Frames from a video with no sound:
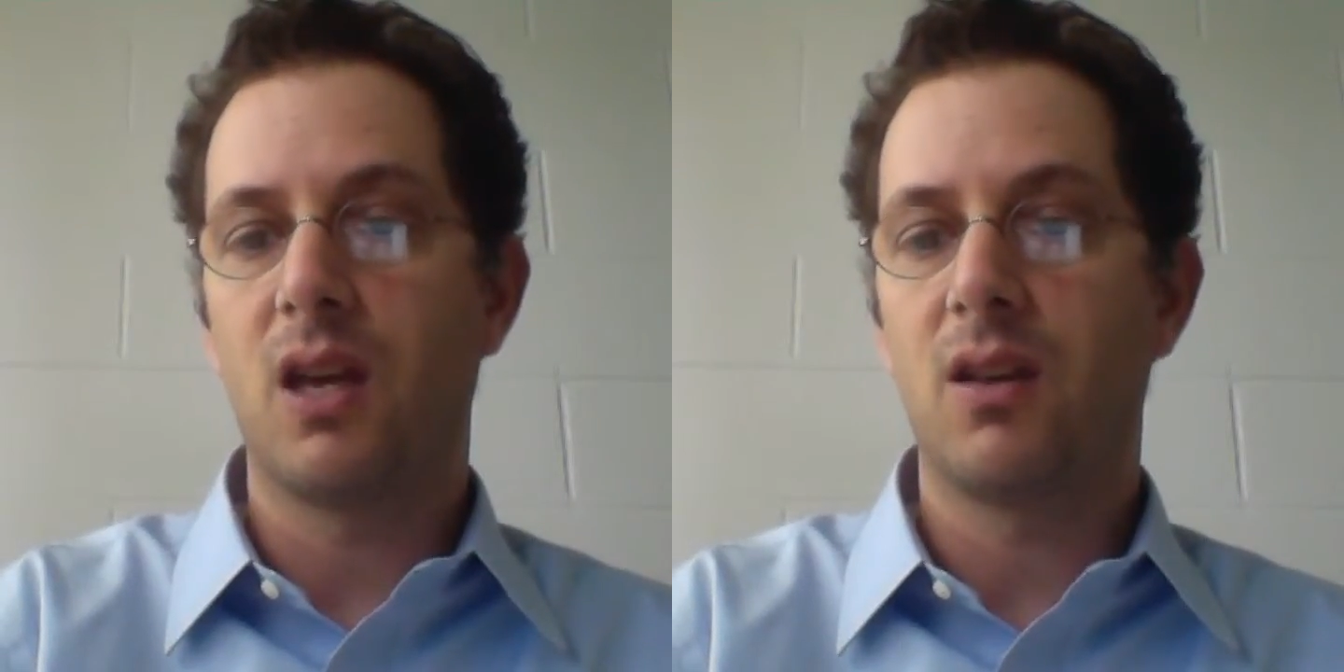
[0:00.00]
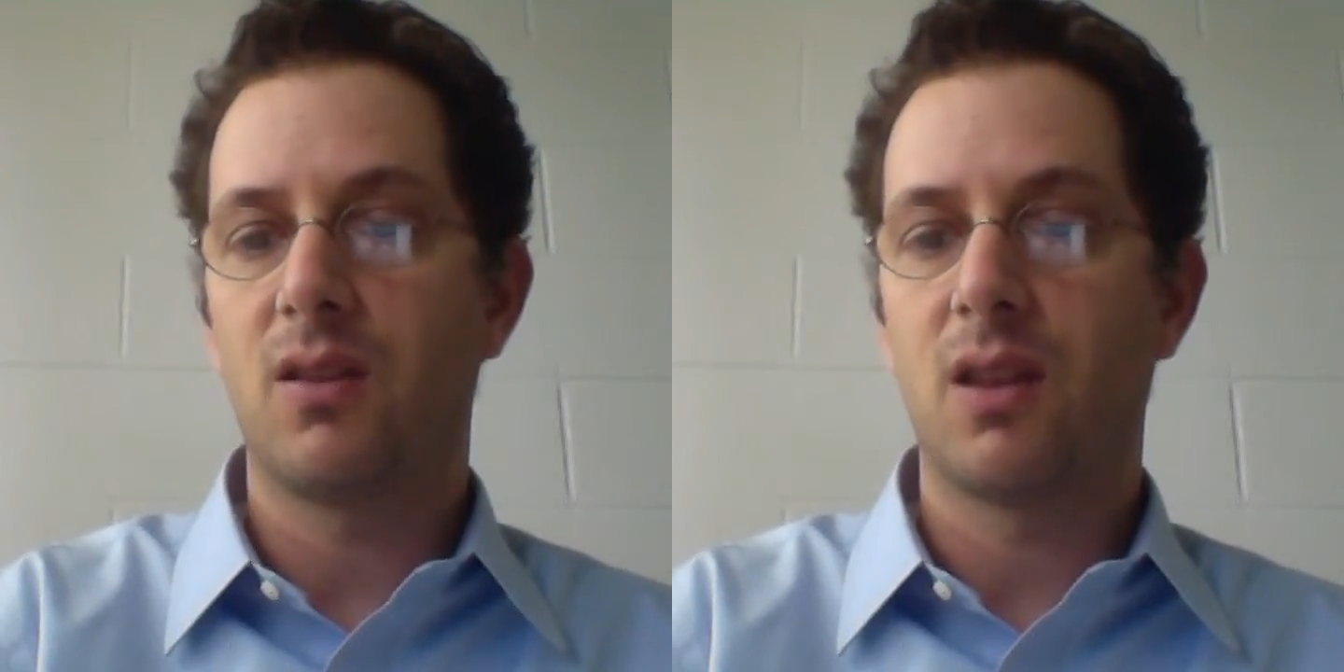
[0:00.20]

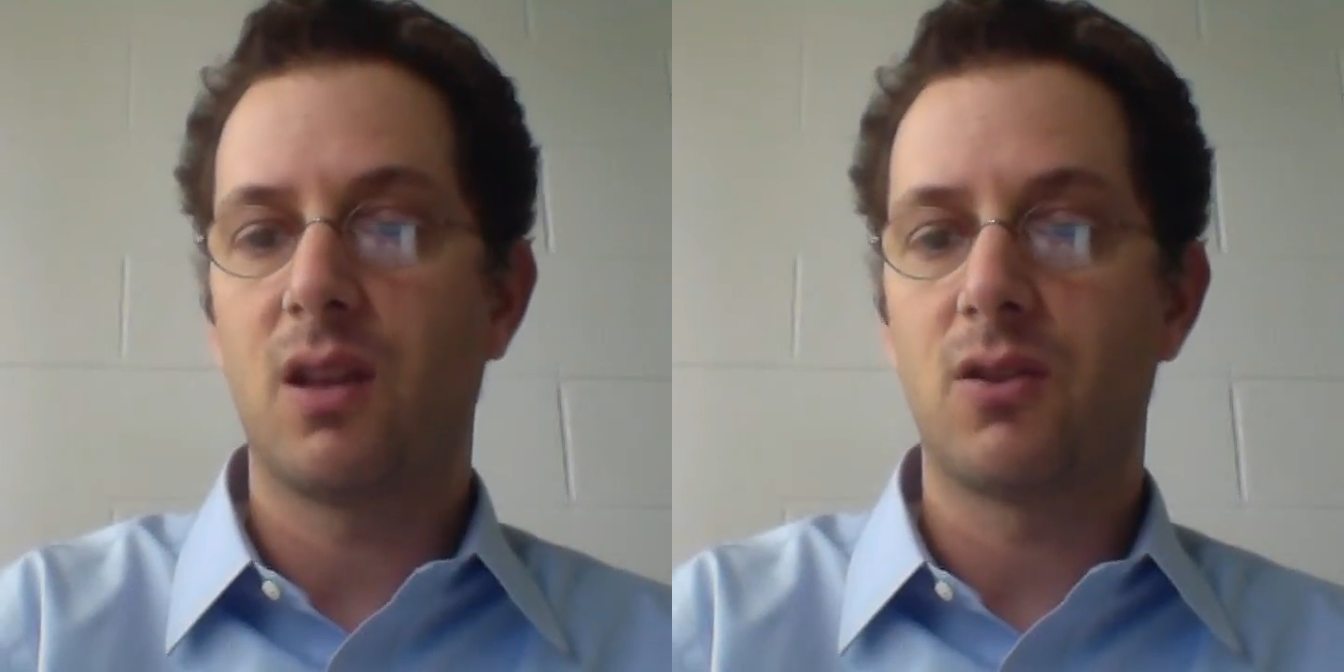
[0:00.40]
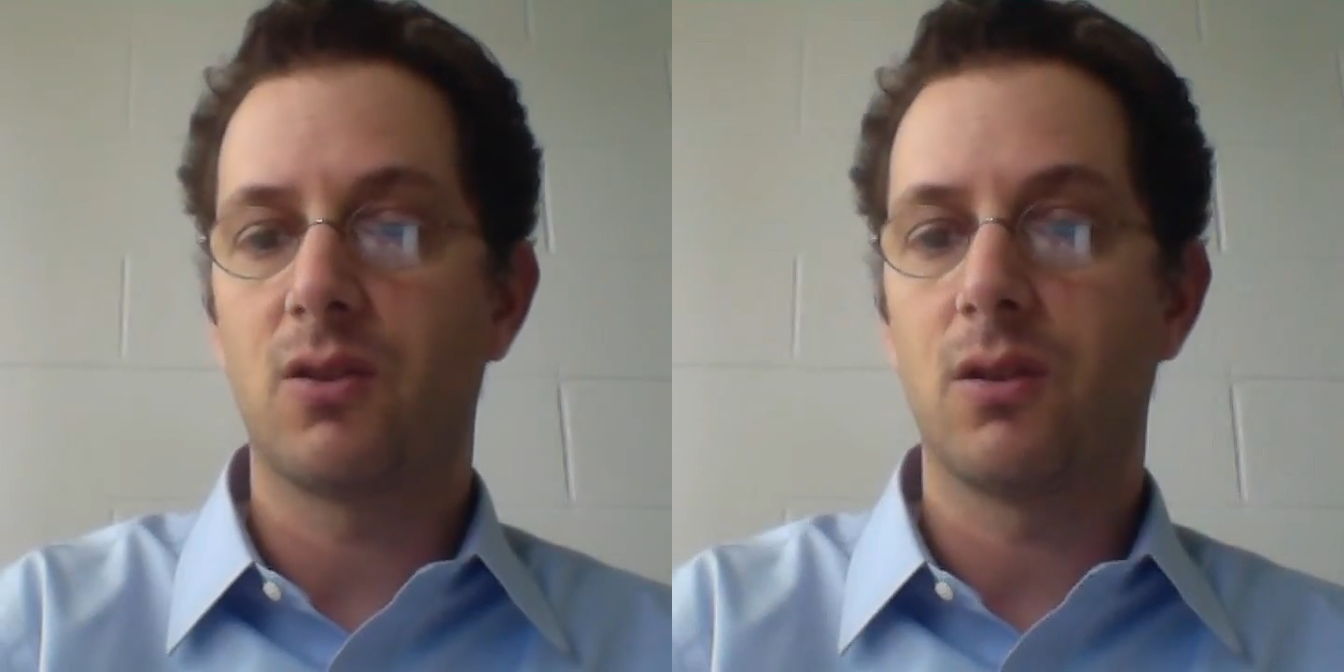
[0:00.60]
they
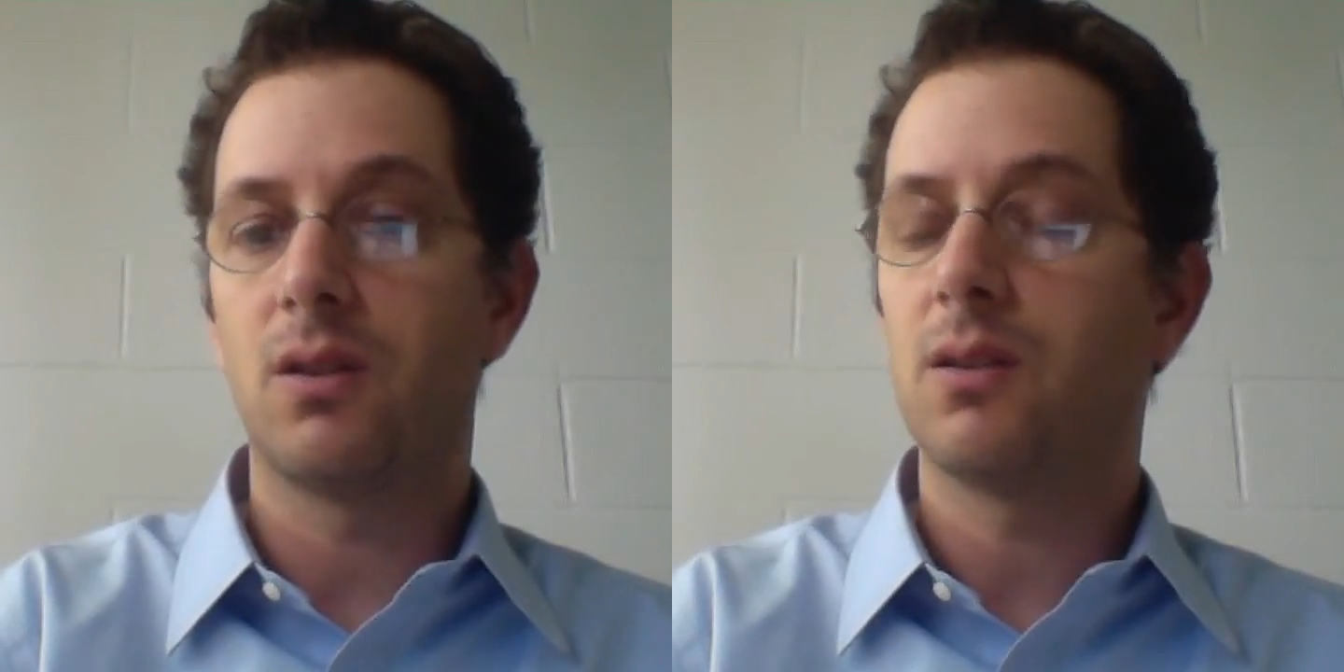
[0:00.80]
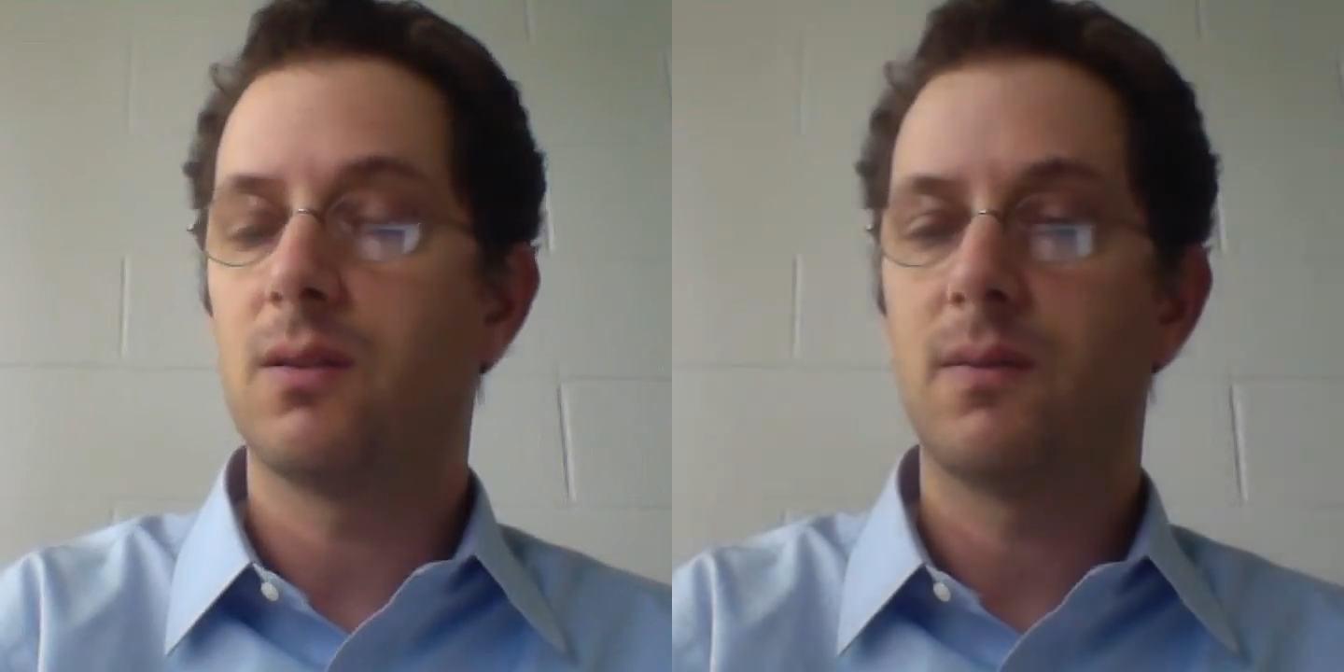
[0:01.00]

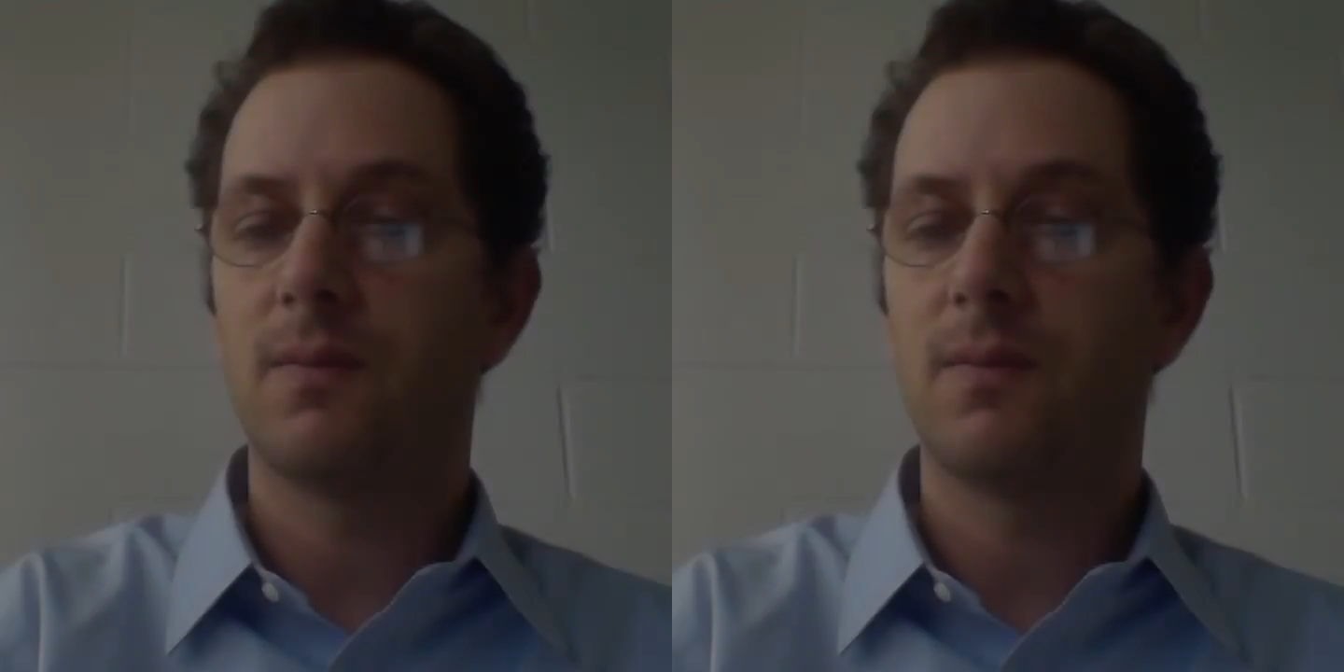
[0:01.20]
should.